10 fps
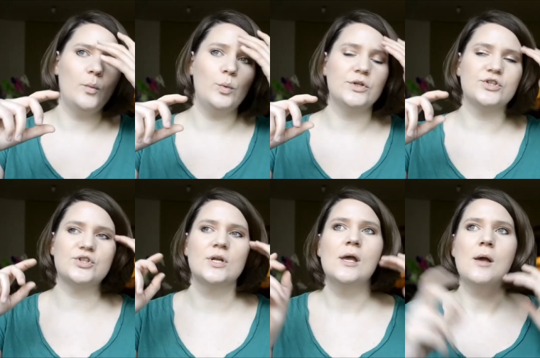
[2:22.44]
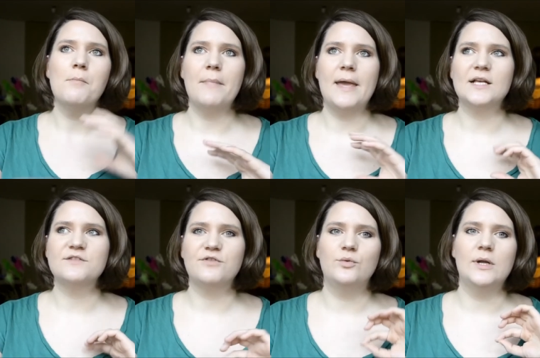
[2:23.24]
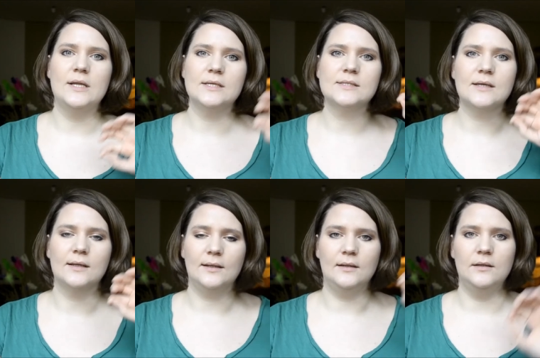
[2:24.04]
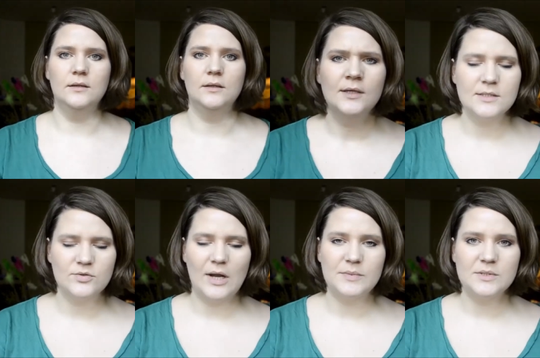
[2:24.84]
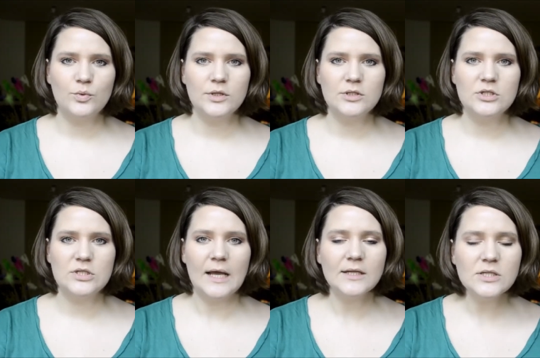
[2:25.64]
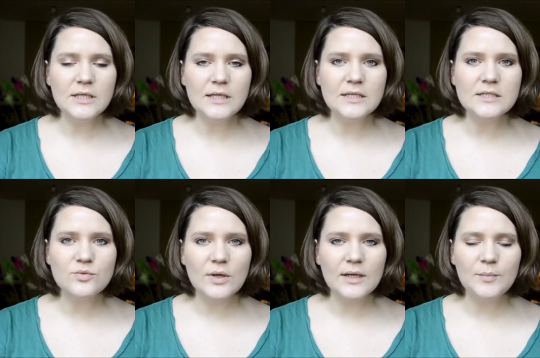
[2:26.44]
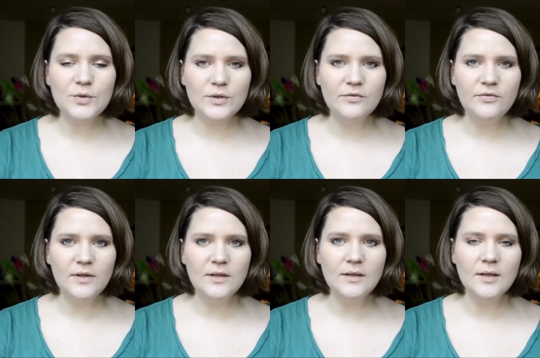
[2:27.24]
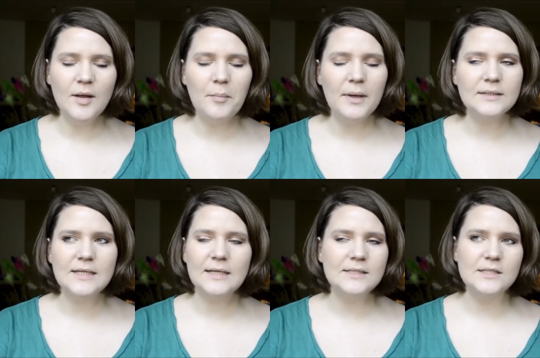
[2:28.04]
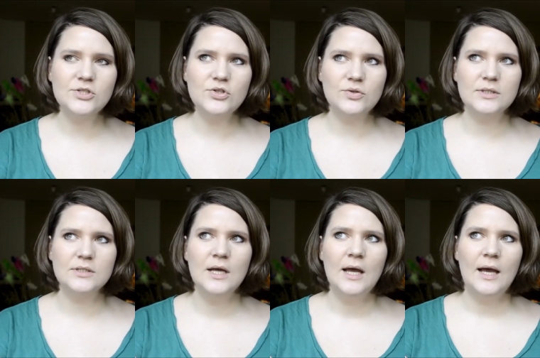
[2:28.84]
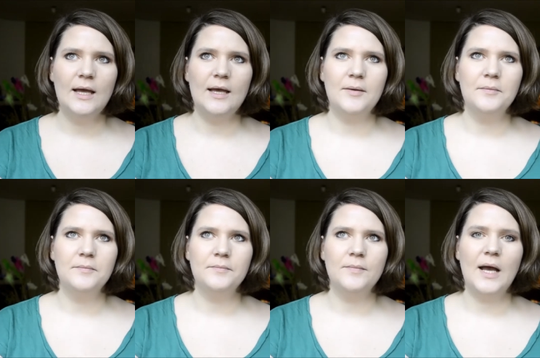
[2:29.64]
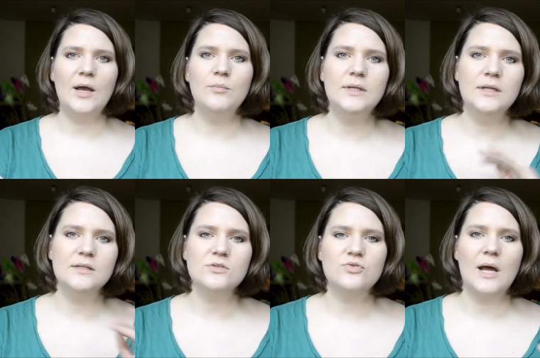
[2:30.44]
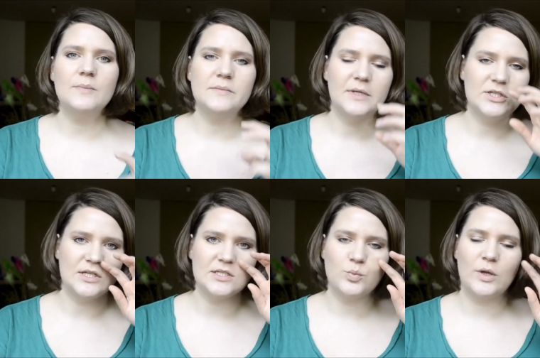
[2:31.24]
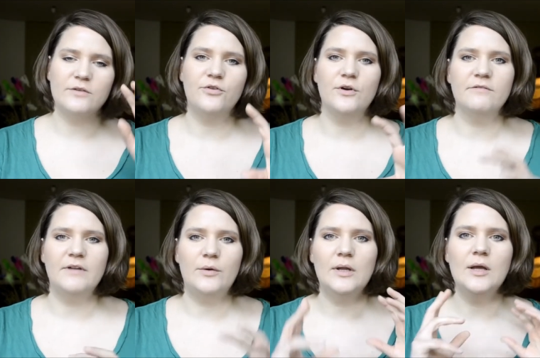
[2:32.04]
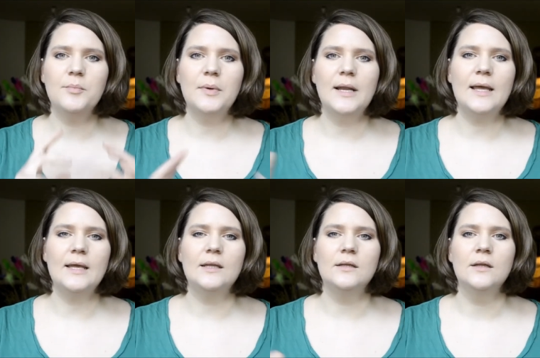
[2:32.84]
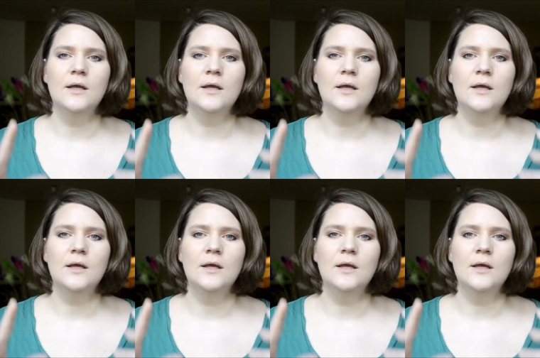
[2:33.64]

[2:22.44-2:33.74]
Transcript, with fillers: which makes for really subtle stripes, which actually is really beautiful, but I didn't do it. Um, I omitted the stripes and I just went for the very plain,